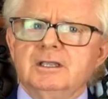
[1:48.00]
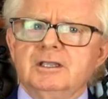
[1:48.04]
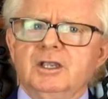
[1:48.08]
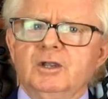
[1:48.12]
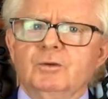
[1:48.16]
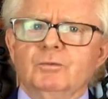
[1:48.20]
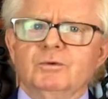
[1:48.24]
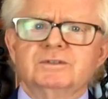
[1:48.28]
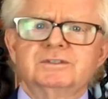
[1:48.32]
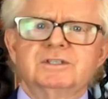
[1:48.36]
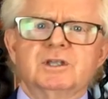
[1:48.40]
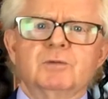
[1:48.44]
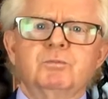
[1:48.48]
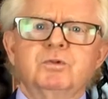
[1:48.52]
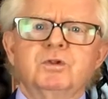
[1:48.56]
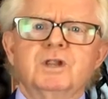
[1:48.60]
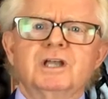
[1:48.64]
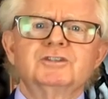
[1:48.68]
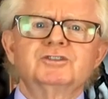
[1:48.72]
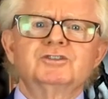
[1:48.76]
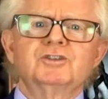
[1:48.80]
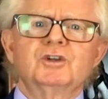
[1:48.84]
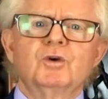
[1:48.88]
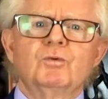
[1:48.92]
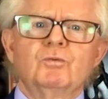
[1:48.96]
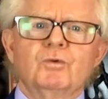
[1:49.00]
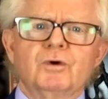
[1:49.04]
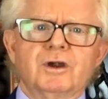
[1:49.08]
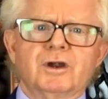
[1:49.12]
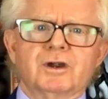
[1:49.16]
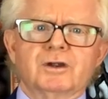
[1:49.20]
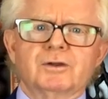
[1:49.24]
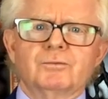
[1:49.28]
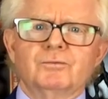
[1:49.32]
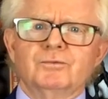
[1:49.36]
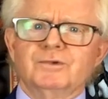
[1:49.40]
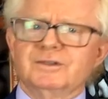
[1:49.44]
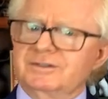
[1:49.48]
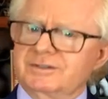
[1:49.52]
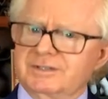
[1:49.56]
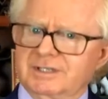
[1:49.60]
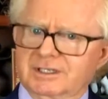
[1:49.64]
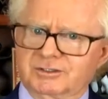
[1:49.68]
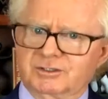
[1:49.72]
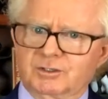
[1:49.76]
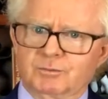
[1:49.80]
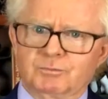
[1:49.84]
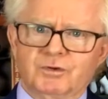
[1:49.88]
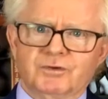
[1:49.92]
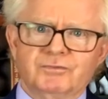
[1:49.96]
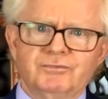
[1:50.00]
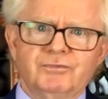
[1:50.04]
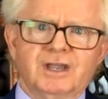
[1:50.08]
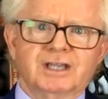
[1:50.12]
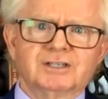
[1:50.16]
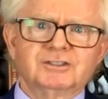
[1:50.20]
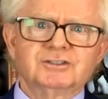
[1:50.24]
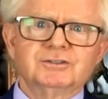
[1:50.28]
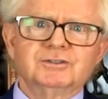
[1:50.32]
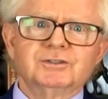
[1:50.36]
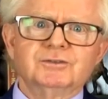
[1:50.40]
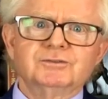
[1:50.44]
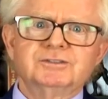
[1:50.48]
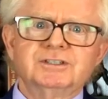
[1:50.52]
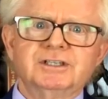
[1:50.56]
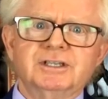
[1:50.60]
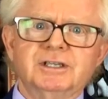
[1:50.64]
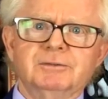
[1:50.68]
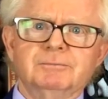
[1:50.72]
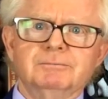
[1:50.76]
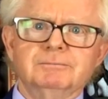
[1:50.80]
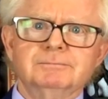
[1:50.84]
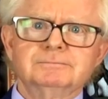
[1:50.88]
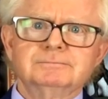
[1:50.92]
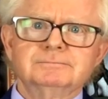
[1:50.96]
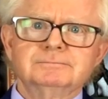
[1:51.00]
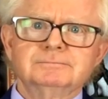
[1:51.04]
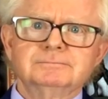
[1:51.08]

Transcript: It was a pleasure to work with such a professional team.